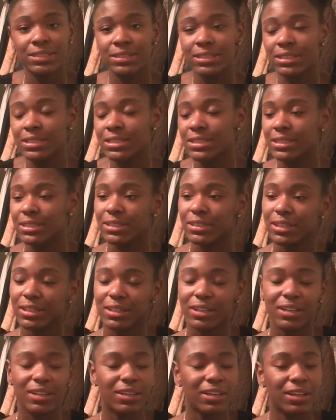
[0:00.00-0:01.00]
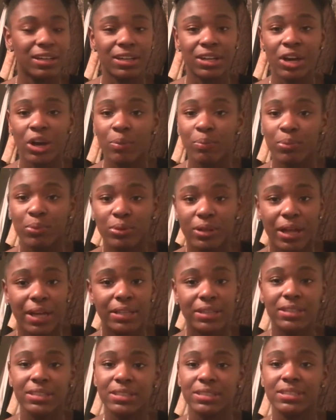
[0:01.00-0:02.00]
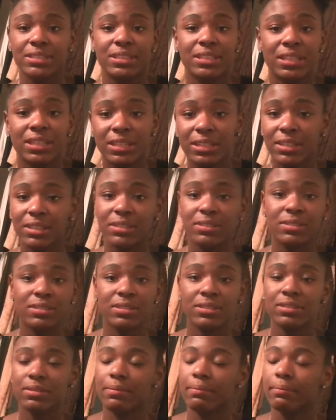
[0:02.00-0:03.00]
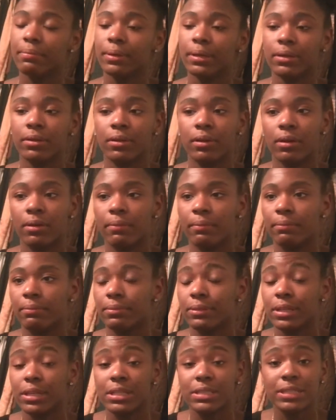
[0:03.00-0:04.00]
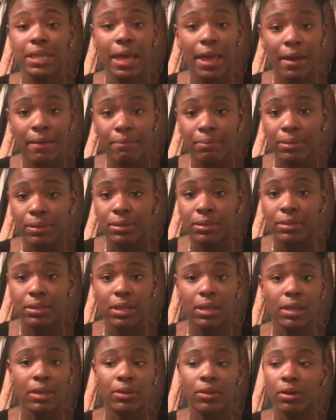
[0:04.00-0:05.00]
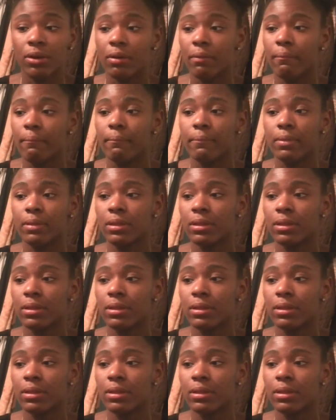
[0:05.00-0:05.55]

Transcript: see a couple like this end, but things happen, and